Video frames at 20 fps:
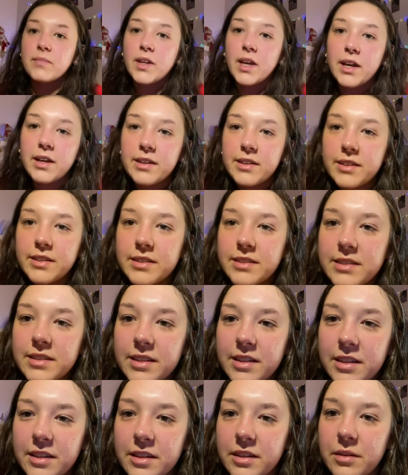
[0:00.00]
I couldn't see
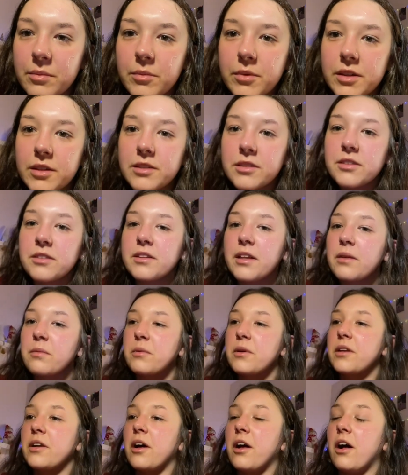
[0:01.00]
it in the mirror, so that
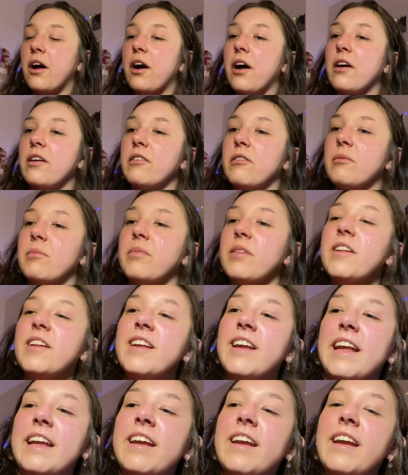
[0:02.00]
went
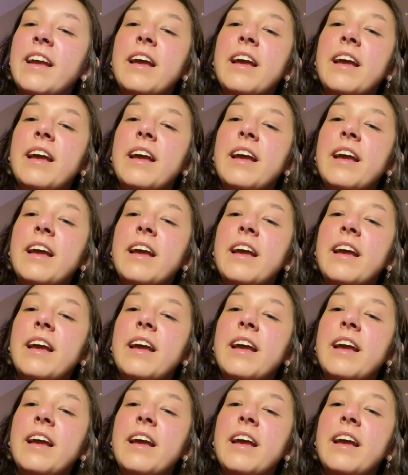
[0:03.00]
horribly.